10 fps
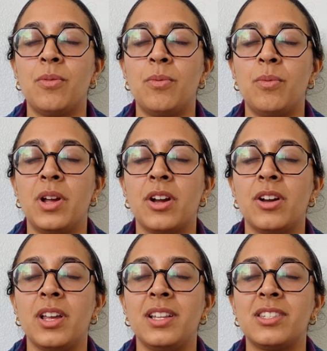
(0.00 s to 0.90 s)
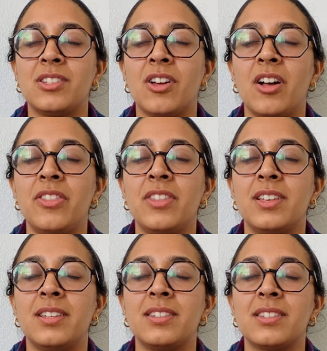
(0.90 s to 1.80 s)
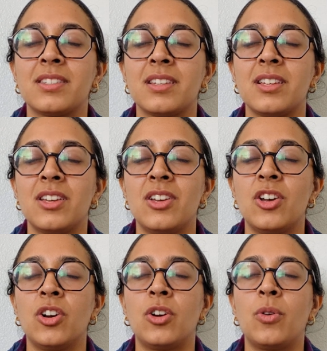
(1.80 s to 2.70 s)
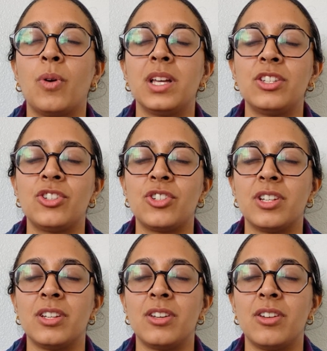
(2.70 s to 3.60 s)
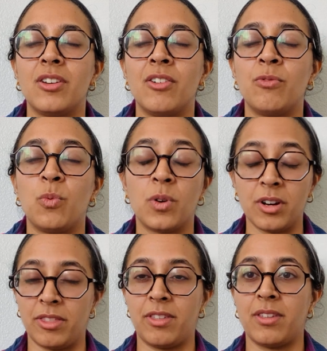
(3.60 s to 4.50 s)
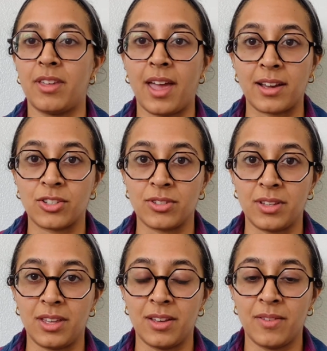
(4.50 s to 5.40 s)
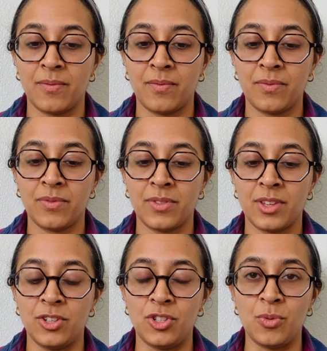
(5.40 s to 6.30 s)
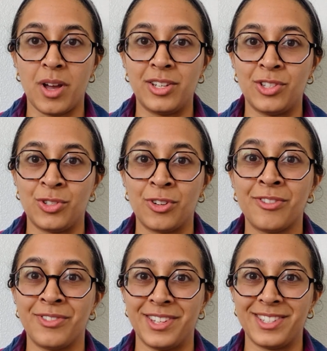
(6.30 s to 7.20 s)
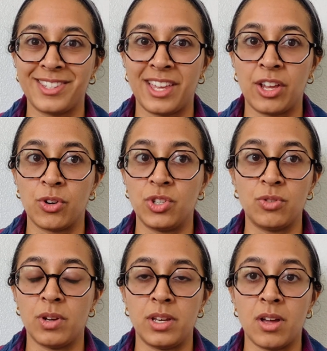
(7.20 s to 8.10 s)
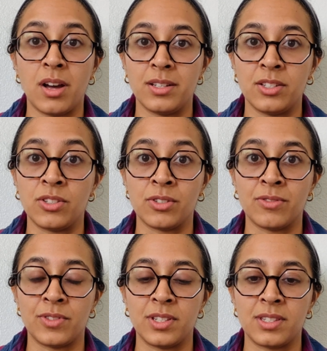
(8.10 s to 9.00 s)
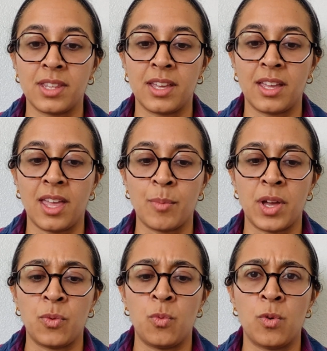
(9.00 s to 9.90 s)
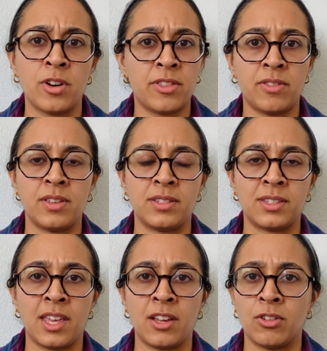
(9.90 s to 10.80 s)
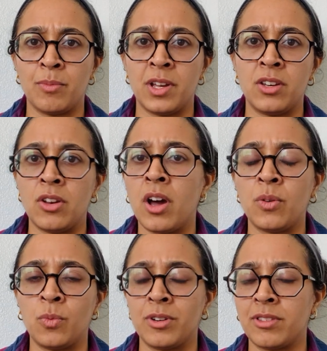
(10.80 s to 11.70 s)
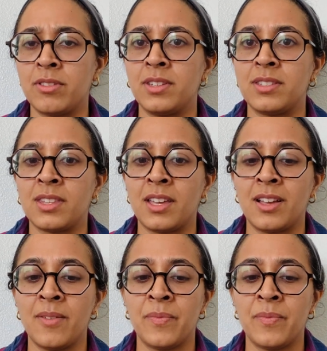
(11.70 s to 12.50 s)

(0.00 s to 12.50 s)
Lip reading: where it's not this question of worth, actually. Do I deserve this thing or do I not deserve this thing? Am I worth this thing or am I not worth this thing?